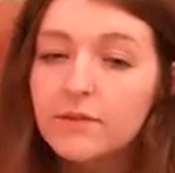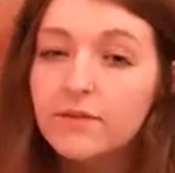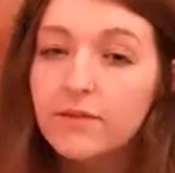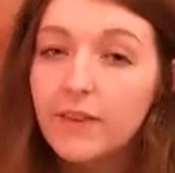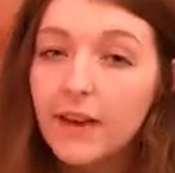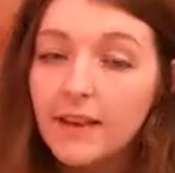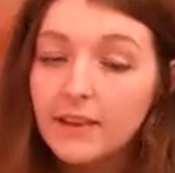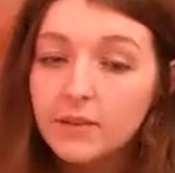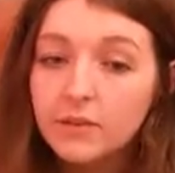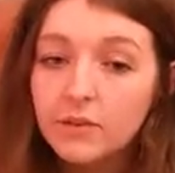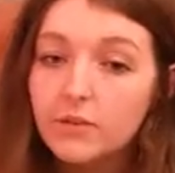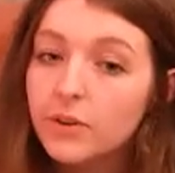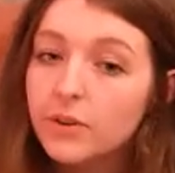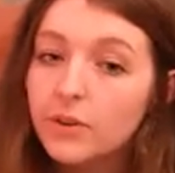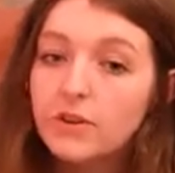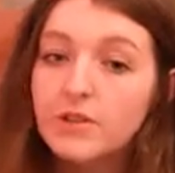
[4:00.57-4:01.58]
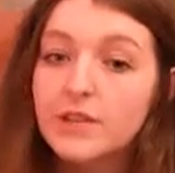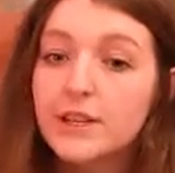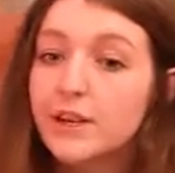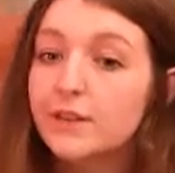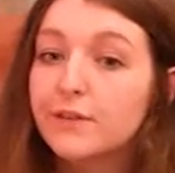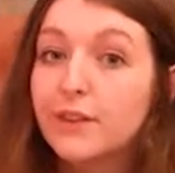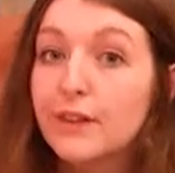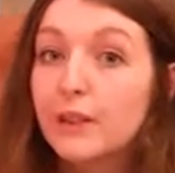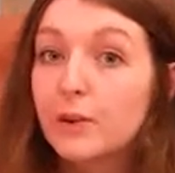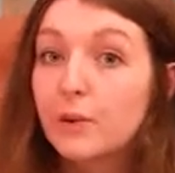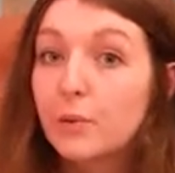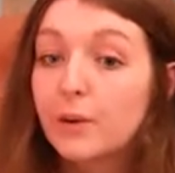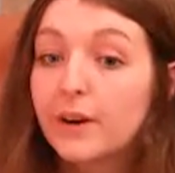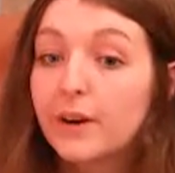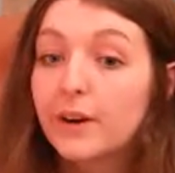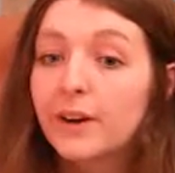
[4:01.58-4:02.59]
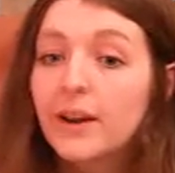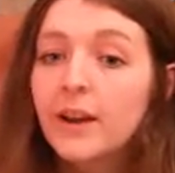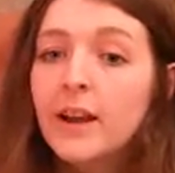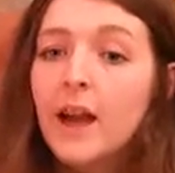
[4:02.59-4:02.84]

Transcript: is vital for a reserve like Lochwinnoch,